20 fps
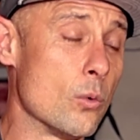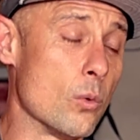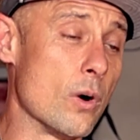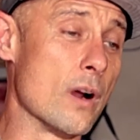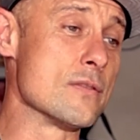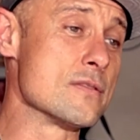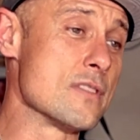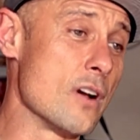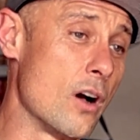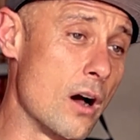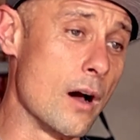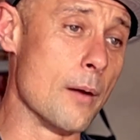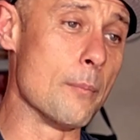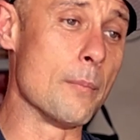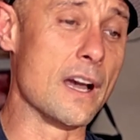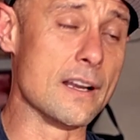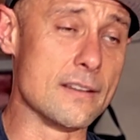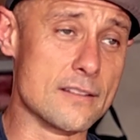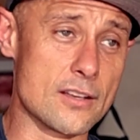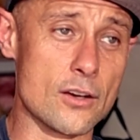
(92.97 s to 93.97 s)
where I was on
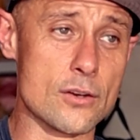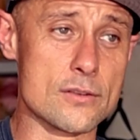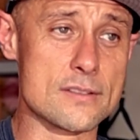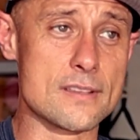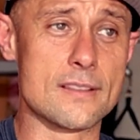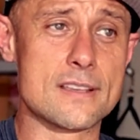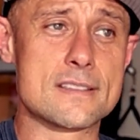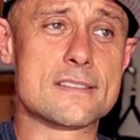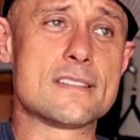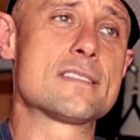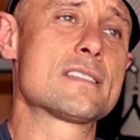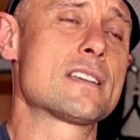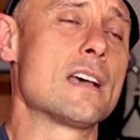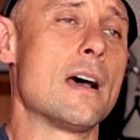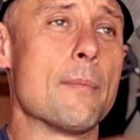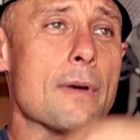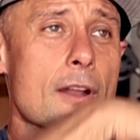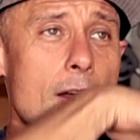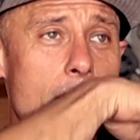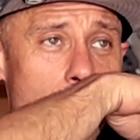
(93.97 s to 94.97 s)
my toes. And this is
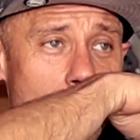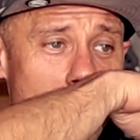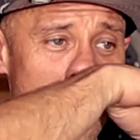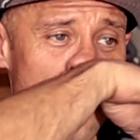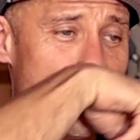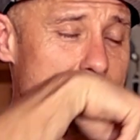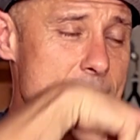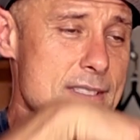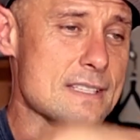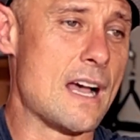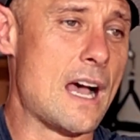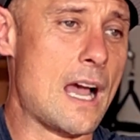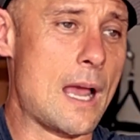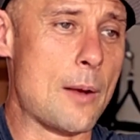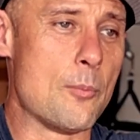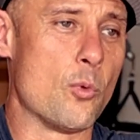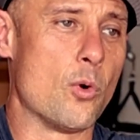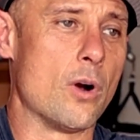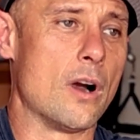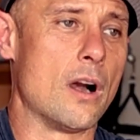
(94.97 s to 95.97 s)
coming off a
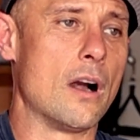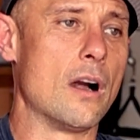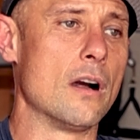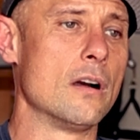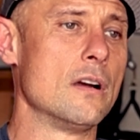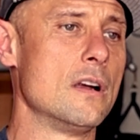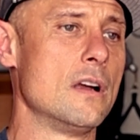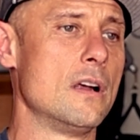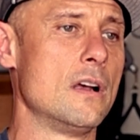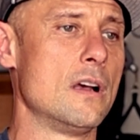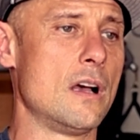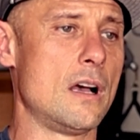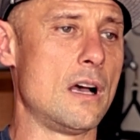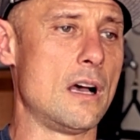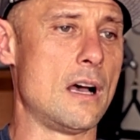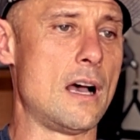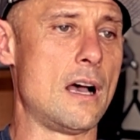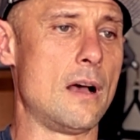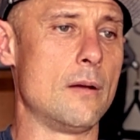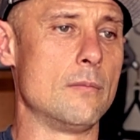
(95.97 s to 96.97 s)
time where
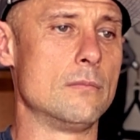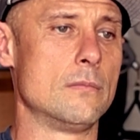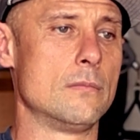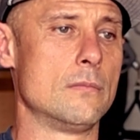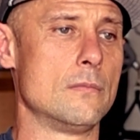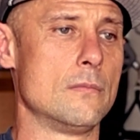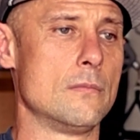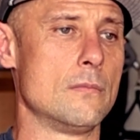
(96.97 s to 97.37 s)
I'd